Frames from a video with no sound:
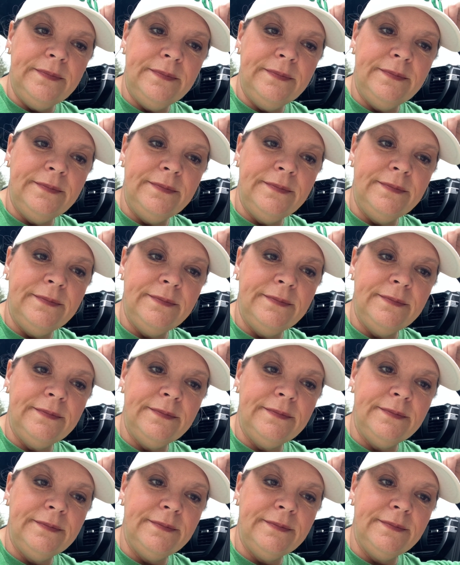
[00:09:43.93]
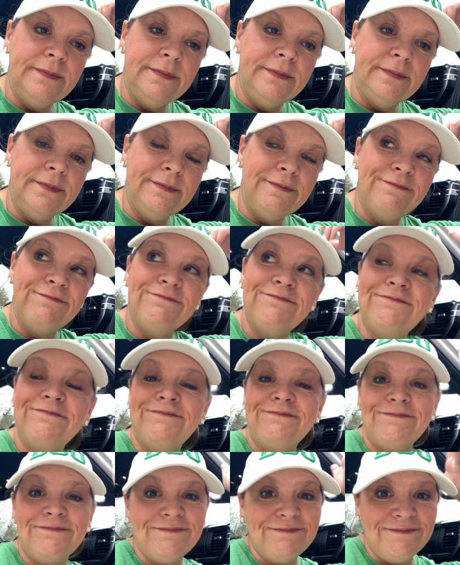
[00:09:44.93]

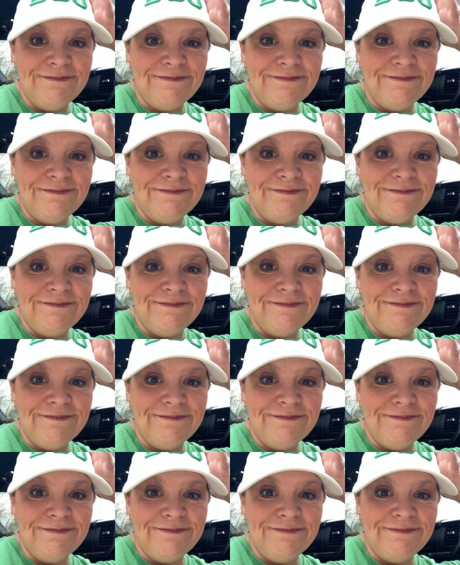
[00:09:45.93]
[no speech]